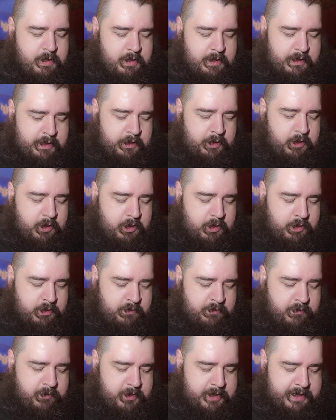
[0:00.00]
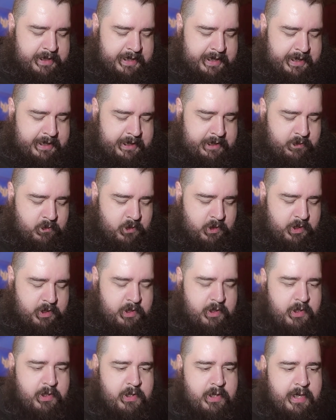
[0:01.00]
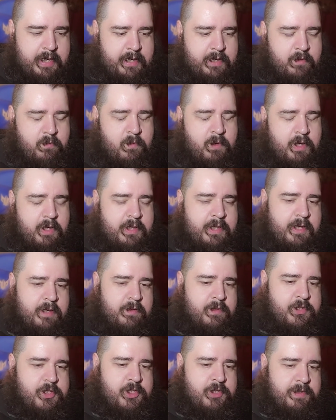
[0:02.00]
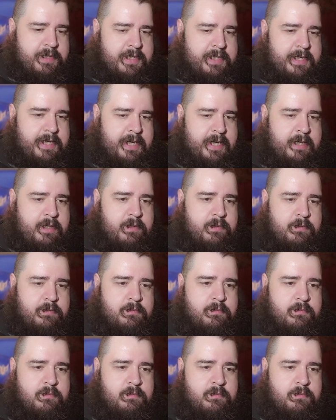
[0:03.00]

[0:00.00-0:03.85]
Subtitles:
I long for a day where I can walk down the street again